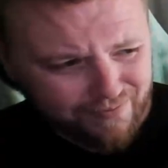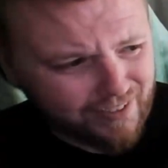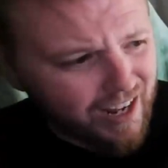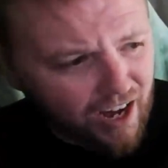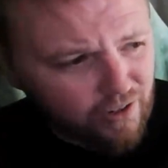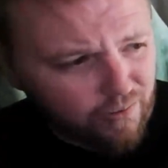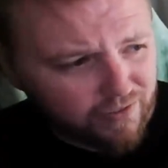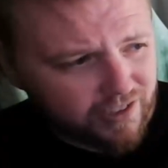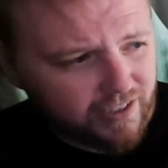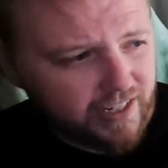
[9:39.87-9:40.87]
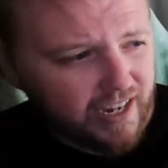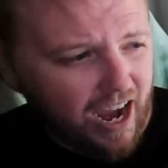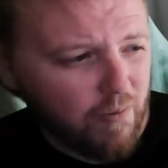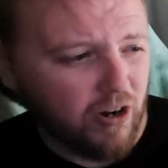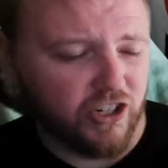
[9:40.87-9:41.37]
I don't see
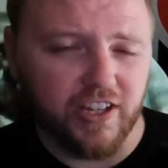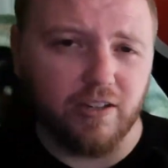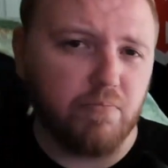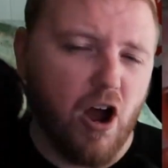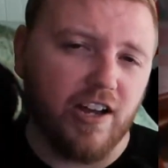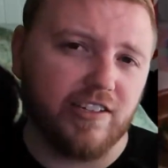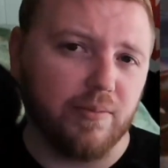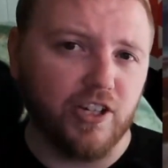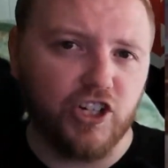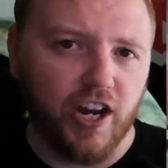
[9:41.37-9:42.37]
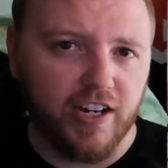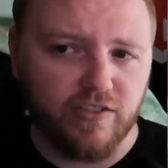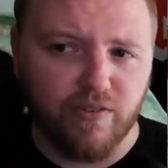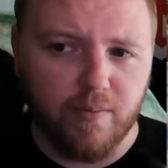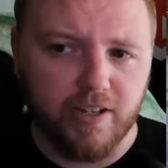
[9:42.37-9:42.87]
how much they could possibly change
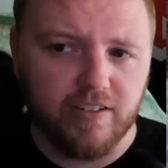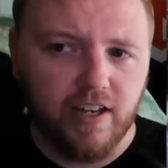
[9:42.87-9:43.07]
from it.